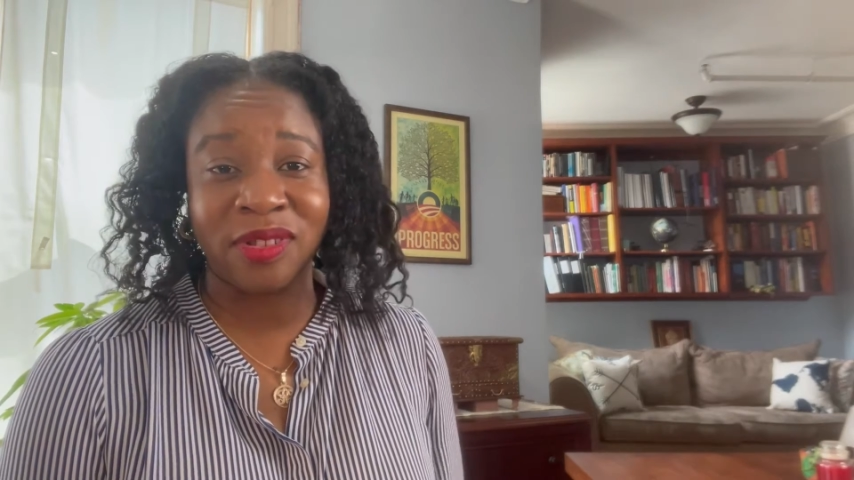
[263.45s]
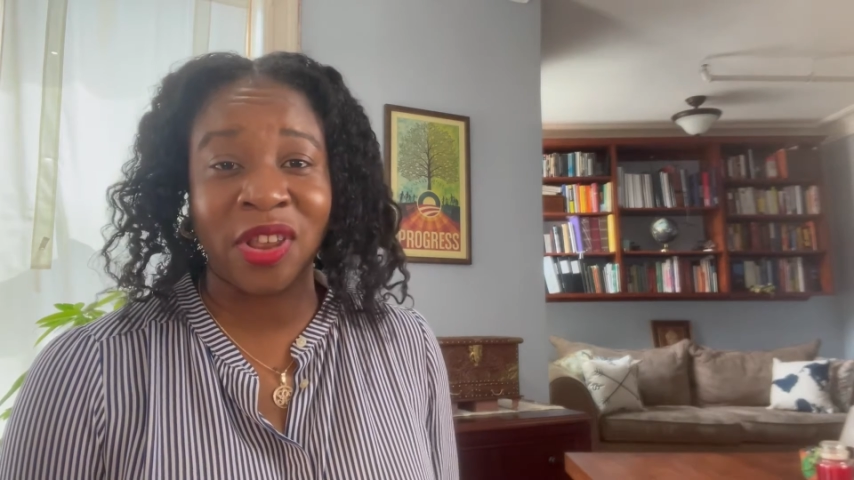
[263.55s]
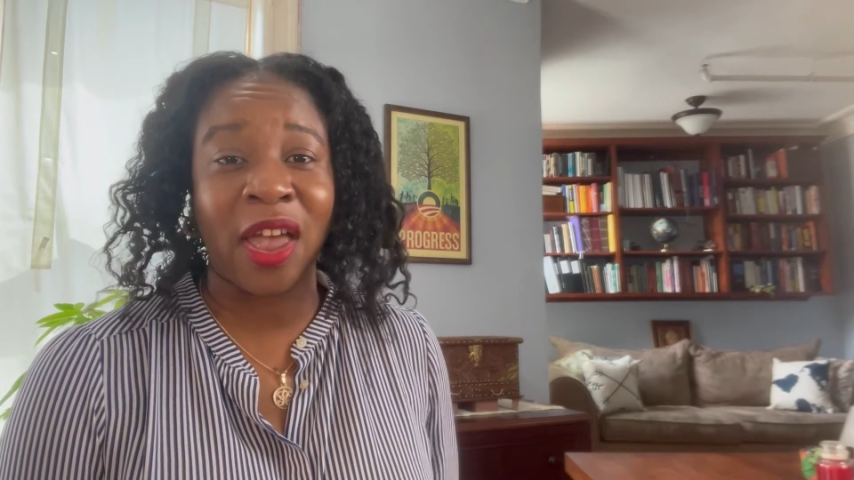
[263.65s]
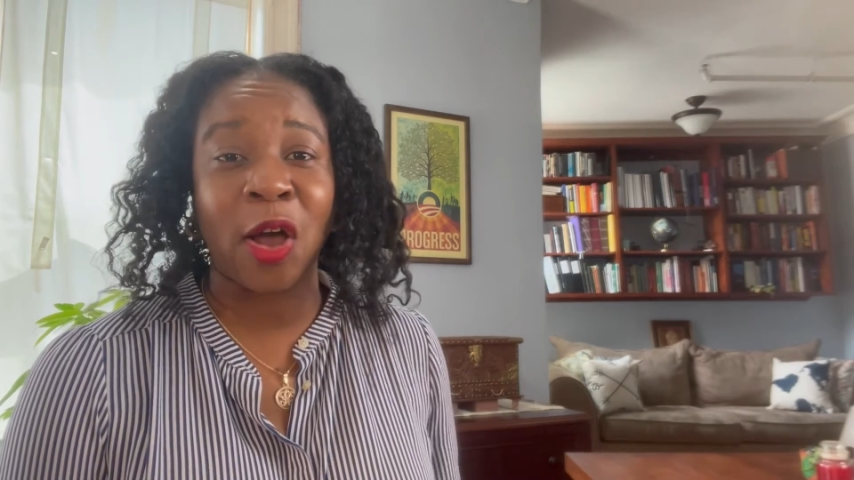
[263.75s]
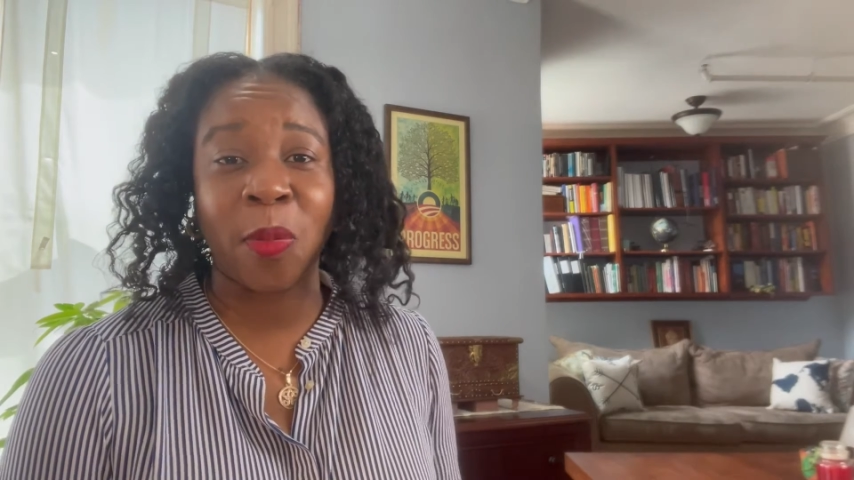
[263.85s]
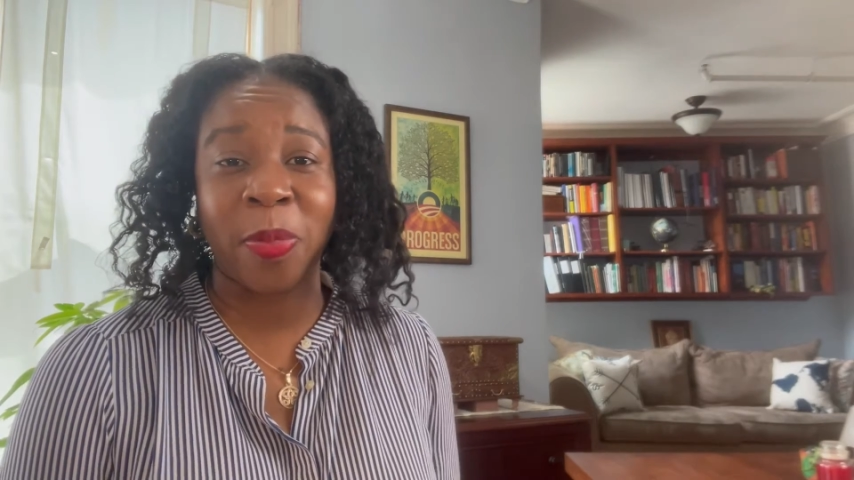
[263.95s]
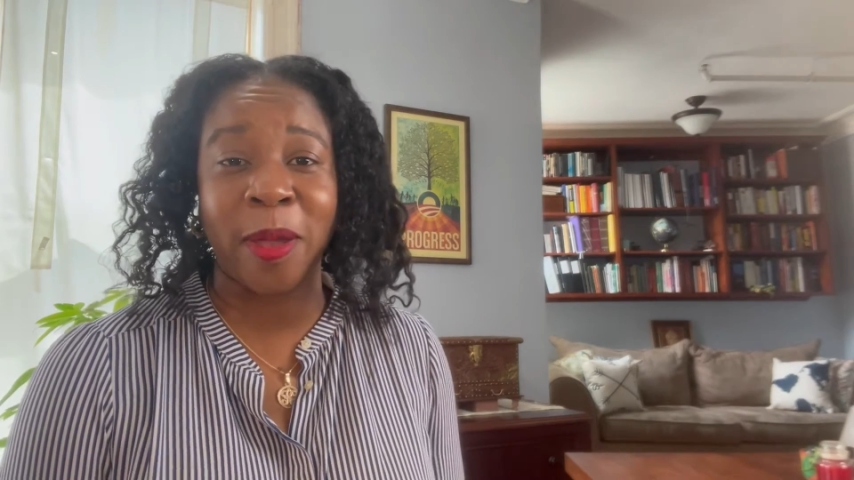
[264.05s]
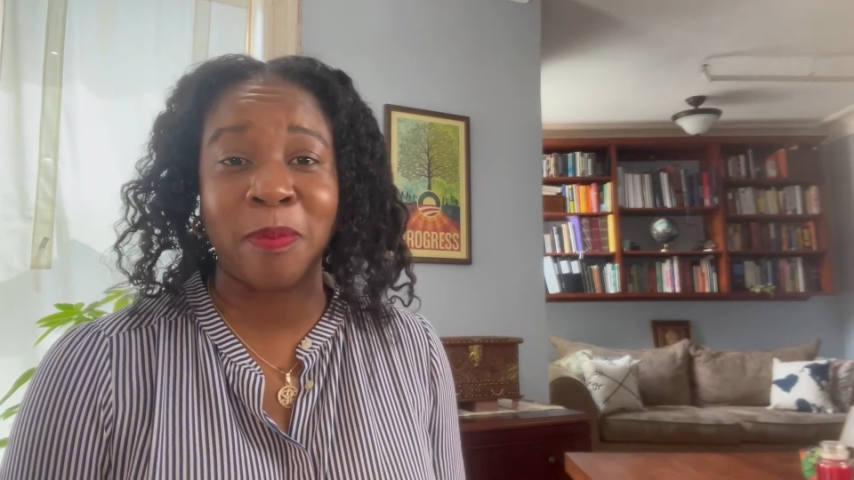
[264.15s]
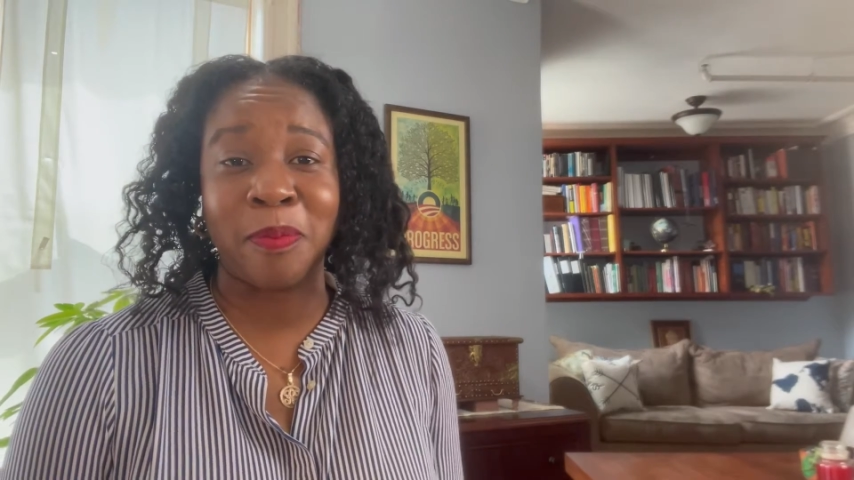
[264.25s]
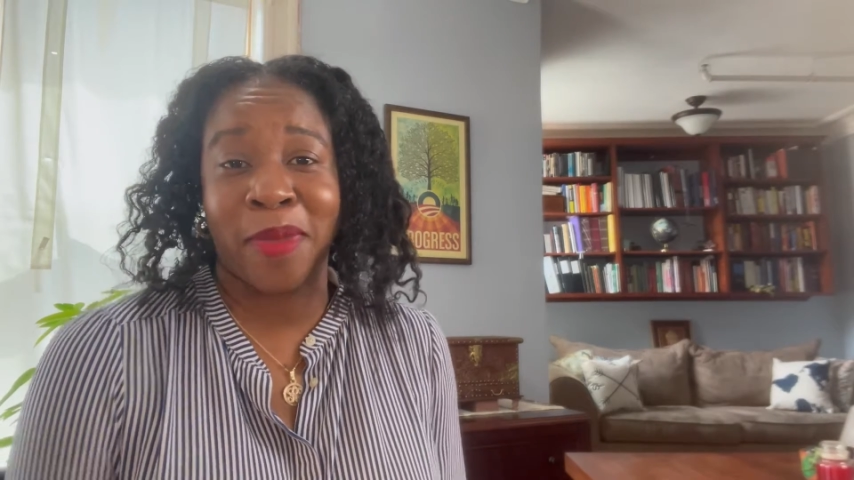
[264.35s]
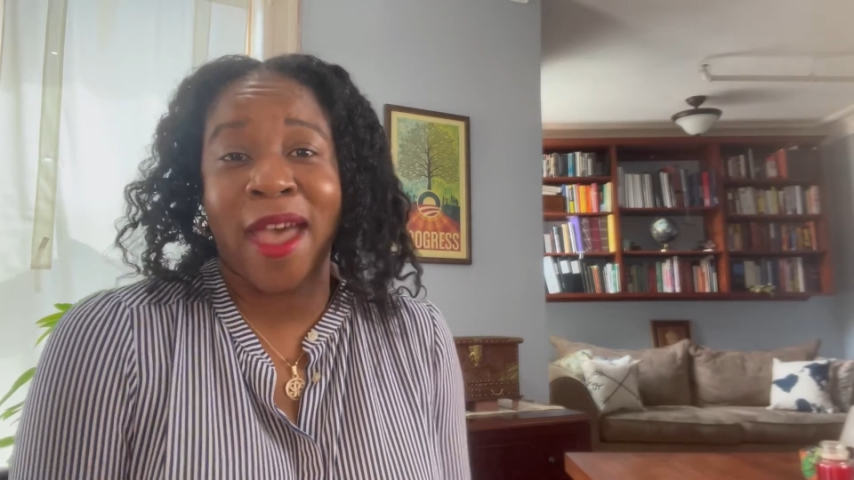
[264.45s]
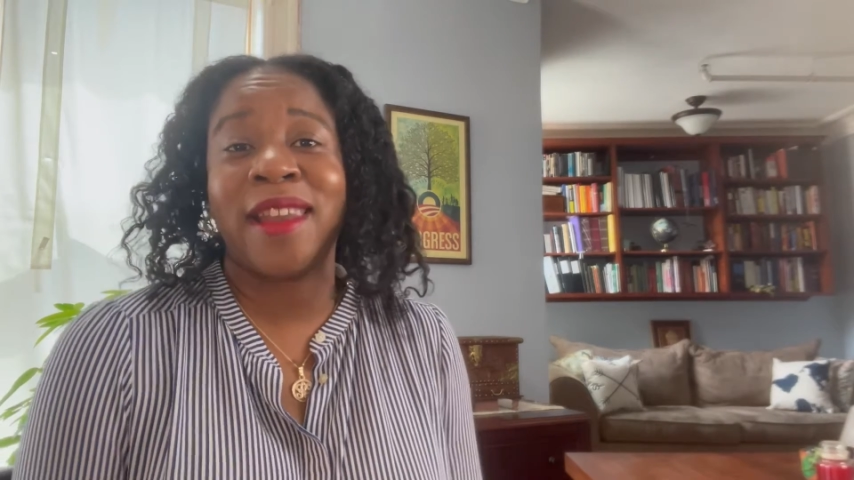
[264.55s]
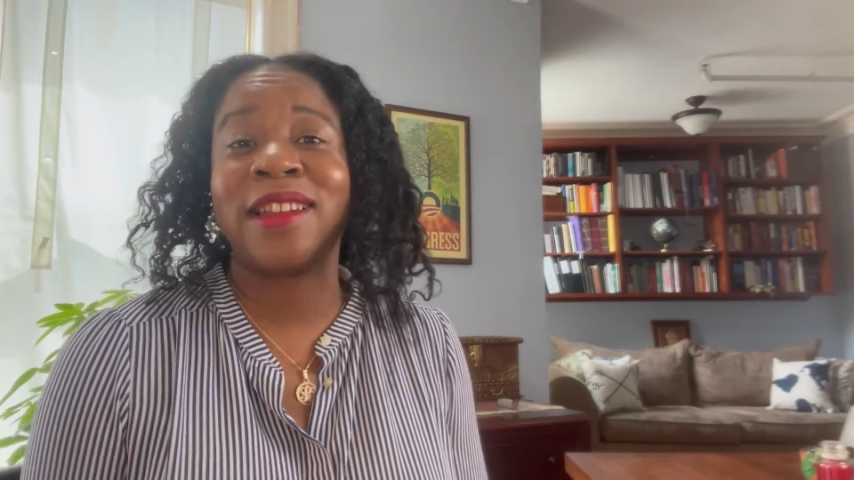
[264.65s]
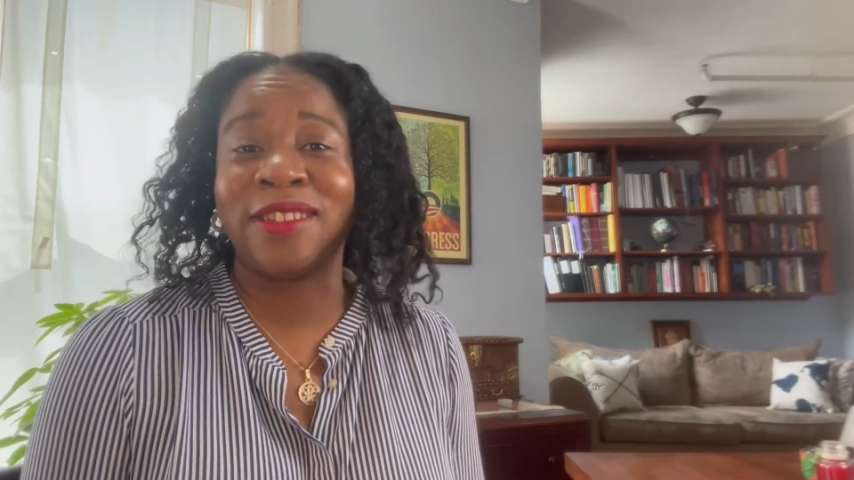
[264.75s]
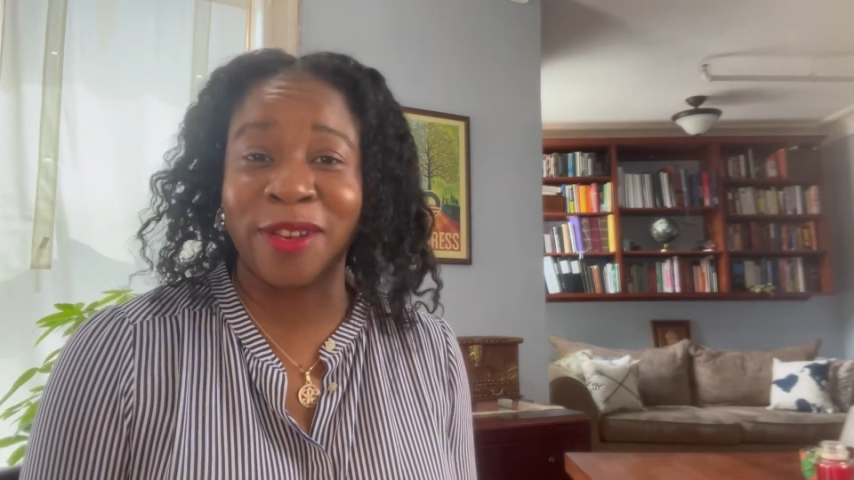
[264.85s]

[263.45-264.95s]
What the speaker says: to help them manage